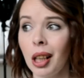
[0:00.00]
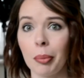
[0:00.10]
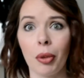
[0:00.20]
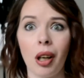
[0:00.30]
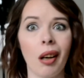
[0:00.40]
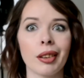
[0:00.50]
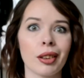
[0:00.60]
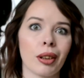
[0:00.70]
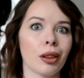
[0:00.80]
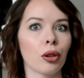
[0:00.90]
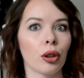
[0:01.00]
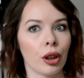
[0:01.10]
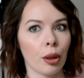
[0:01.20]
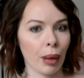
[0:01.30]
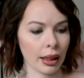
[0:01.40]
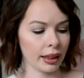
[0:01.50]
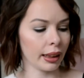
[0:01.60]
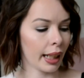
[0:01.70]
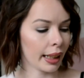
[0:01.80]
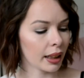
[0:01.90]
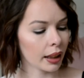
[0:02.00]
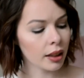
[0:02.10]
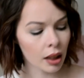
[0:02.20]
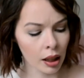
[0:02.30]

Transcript: I'm not answering the door, you know, practically naked.